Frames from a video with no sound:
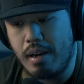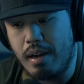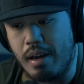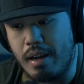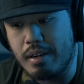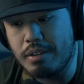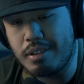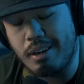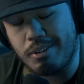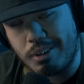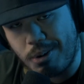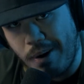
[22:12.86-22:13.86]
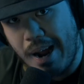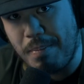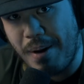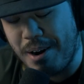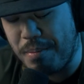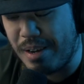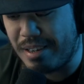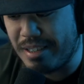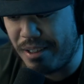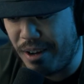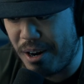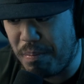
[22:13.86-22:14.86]
and it scared the crap out of me because
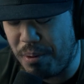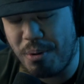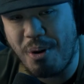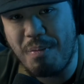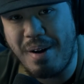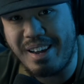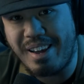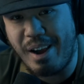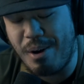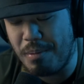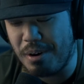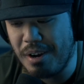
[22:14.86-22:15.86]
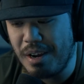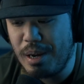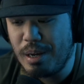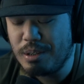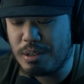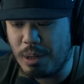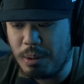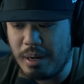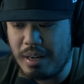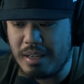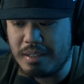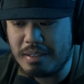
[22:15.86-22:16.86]
I thought it blew up my camera. So
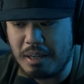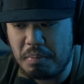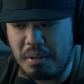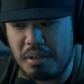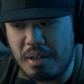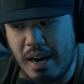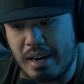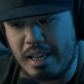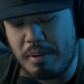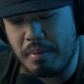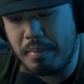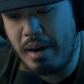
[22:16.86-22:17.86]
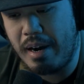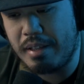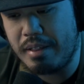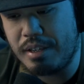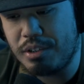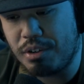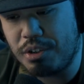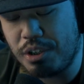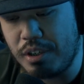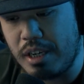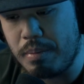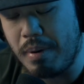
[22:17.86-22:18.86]
it is something you got to keep in mind. These are
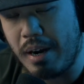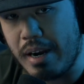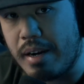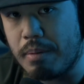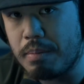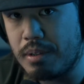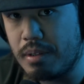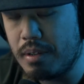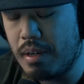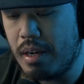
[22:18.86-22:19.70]
cheap items.